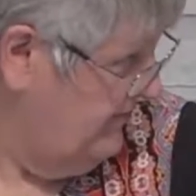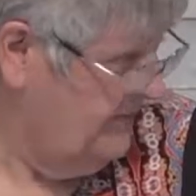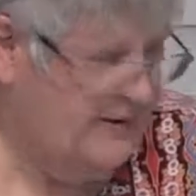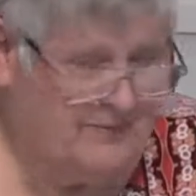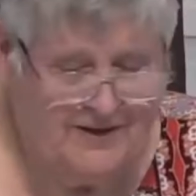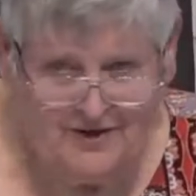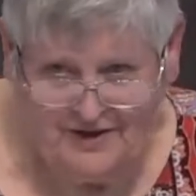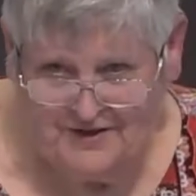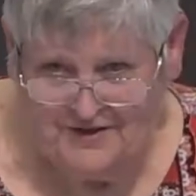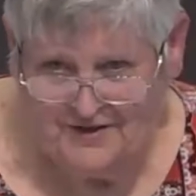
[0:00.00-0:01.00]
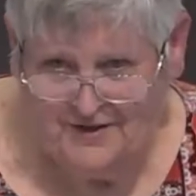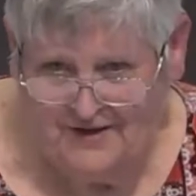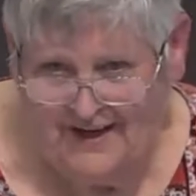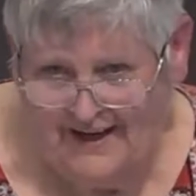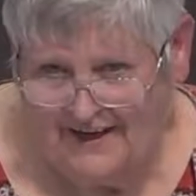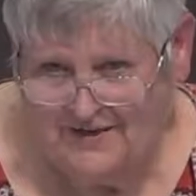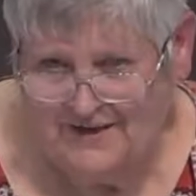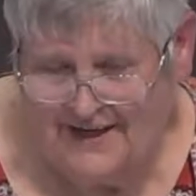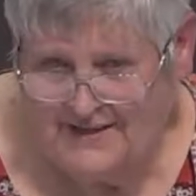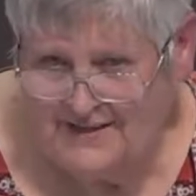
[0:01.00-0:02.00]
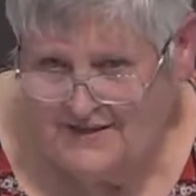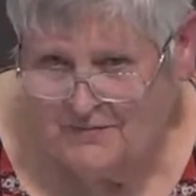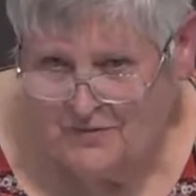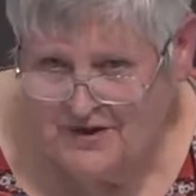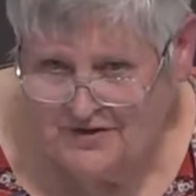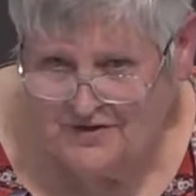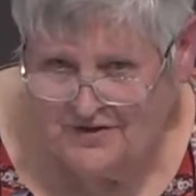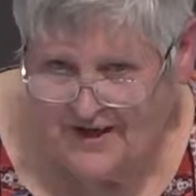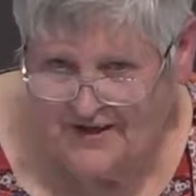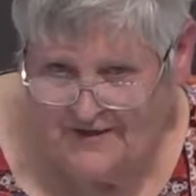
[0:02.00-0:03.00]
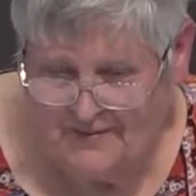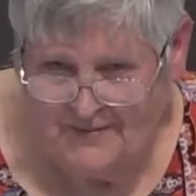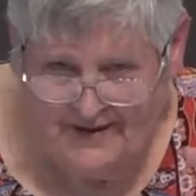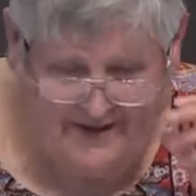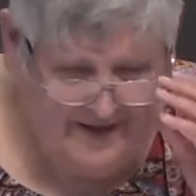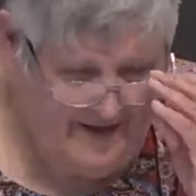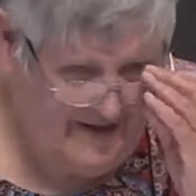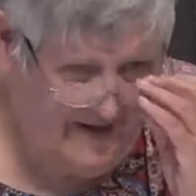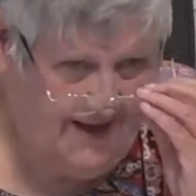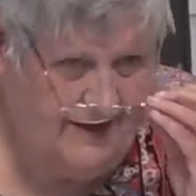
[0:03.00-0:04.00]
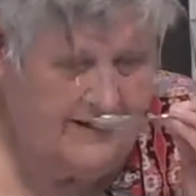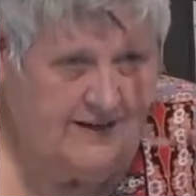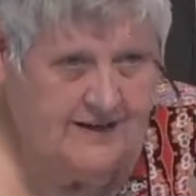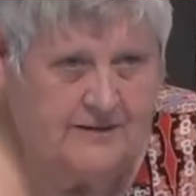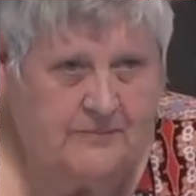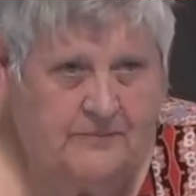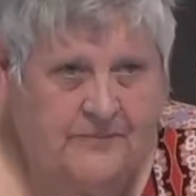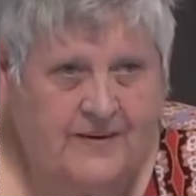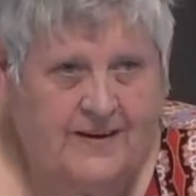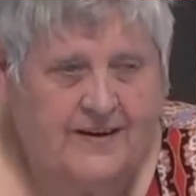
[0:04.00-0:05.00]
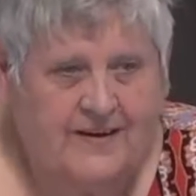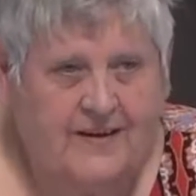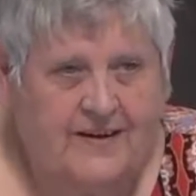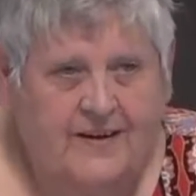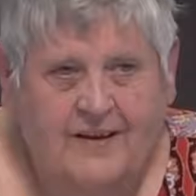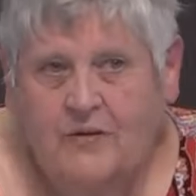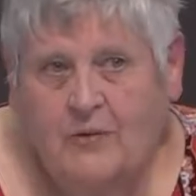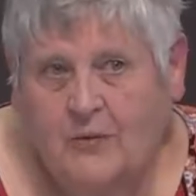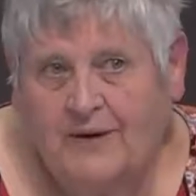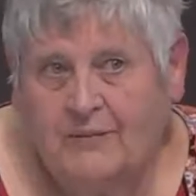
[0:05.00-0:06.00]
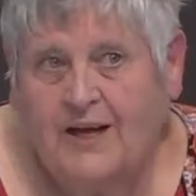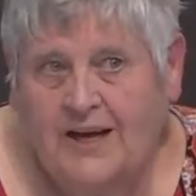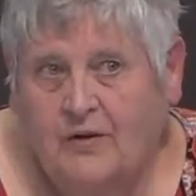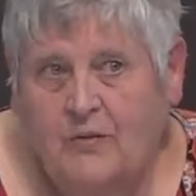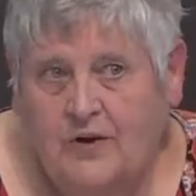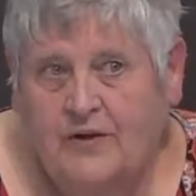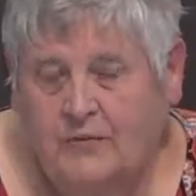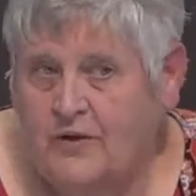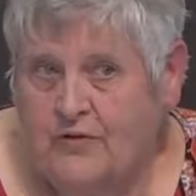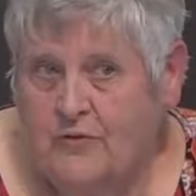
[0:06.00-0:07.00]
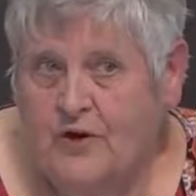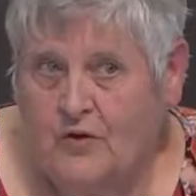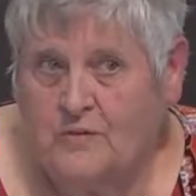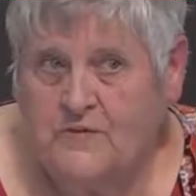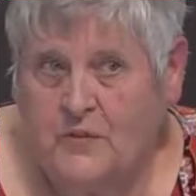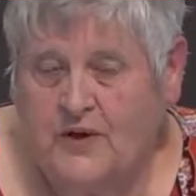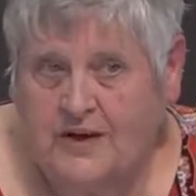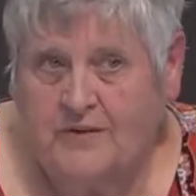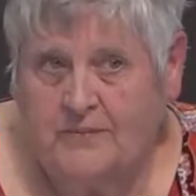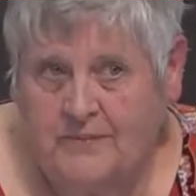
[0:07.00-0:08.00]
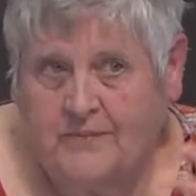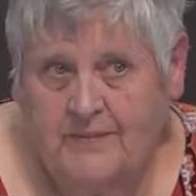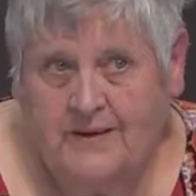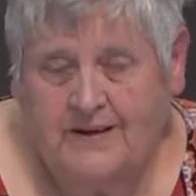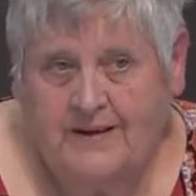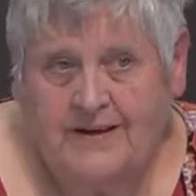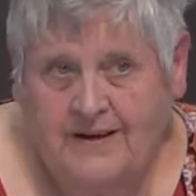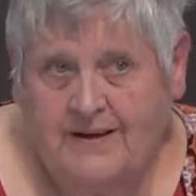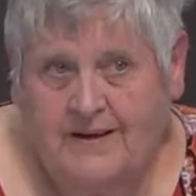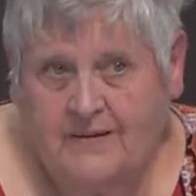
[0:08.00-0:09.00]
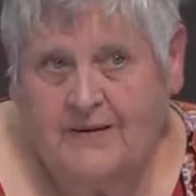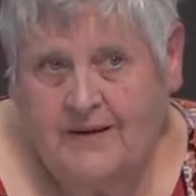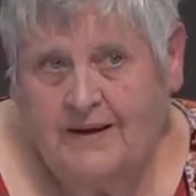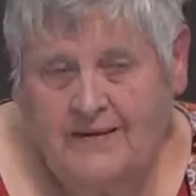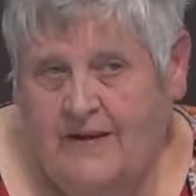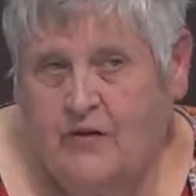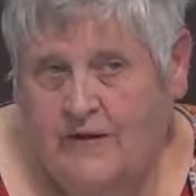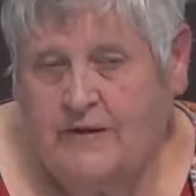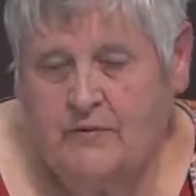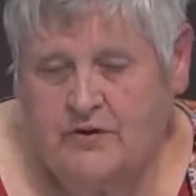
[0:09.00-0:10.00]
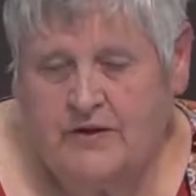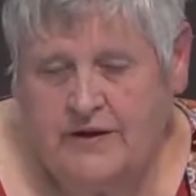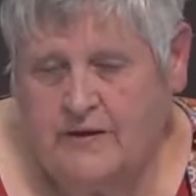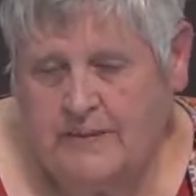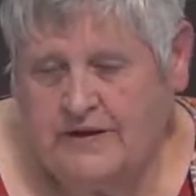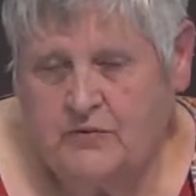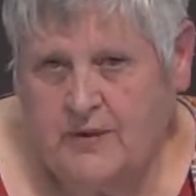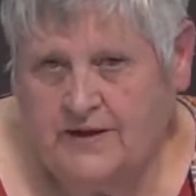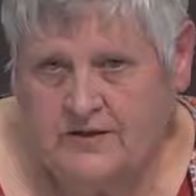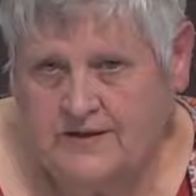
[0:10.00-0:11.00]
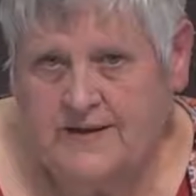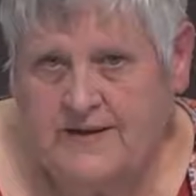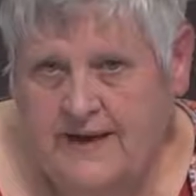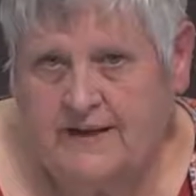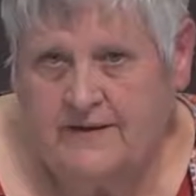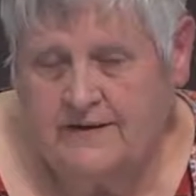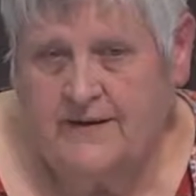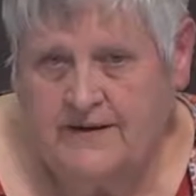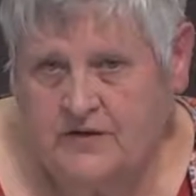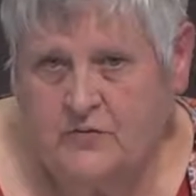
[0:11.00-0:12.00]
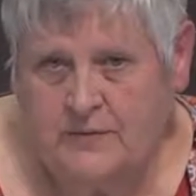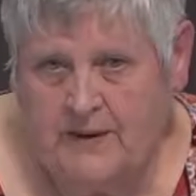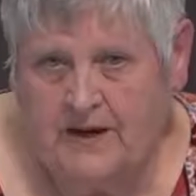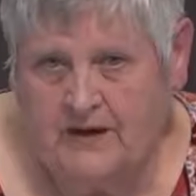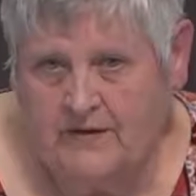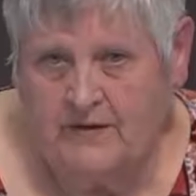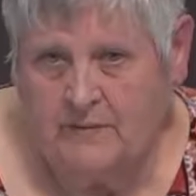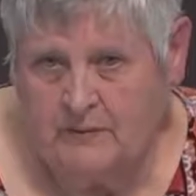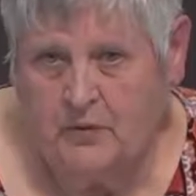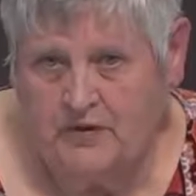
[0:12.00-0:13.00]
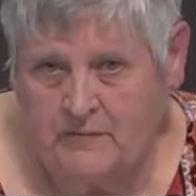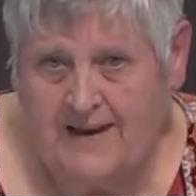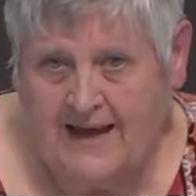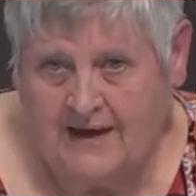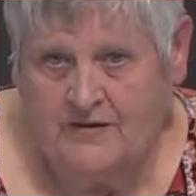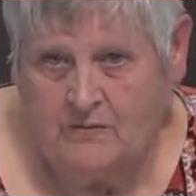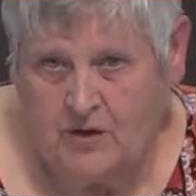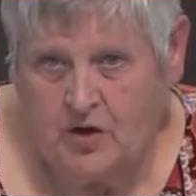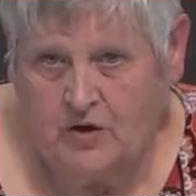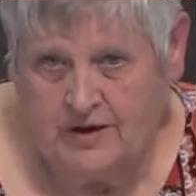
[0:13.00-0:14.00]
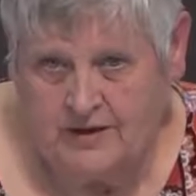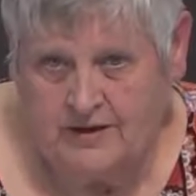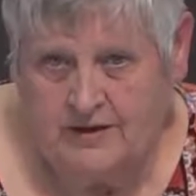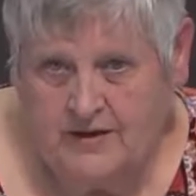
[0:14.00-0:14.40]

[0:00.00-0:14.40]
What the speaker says: People are concerned, and actually I did some research on them. And in the one block where there were 3 homes bought up, and they thought they were turning them into rentals. In the end, they just remodeled them and put them back on the market.